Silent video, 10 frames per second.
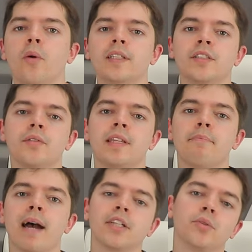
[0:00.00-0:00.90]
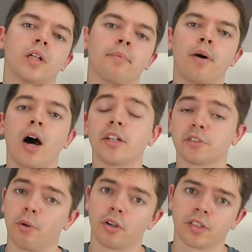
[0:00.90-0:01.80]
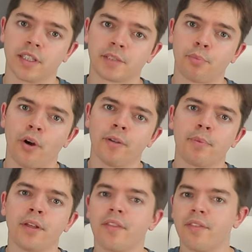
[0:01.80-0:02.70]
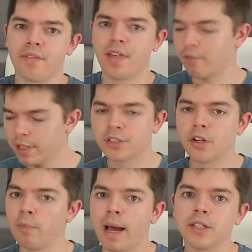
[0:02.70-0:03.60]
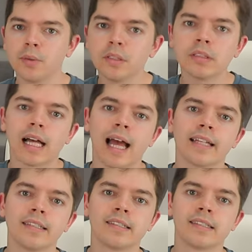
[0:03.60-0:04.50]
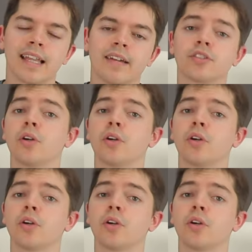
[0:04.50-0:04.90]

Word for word: into the manual and parts box at this point, but there is no manual and there is